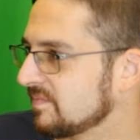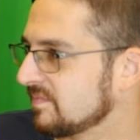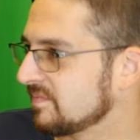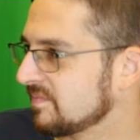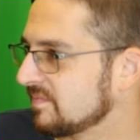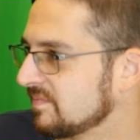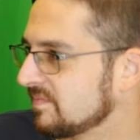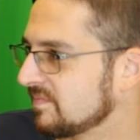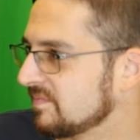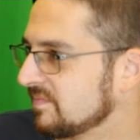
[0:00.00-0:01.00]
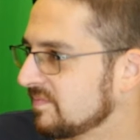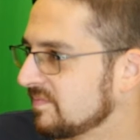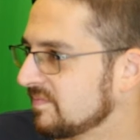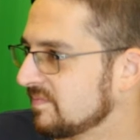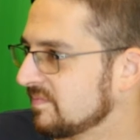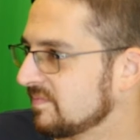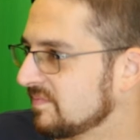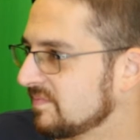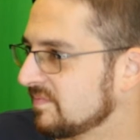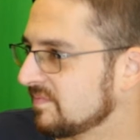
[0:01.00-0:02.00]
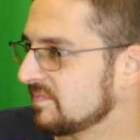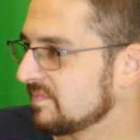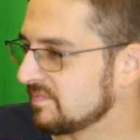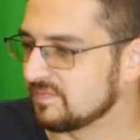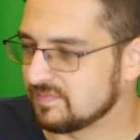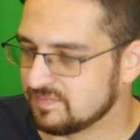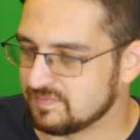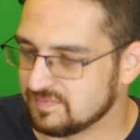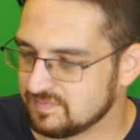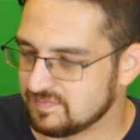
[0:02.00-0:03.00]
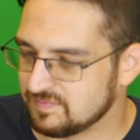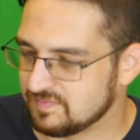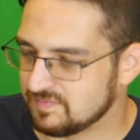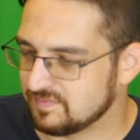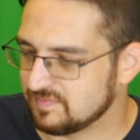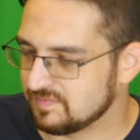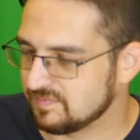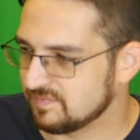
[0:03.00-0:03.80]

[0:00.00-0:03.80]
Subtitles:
This person isn't speaking.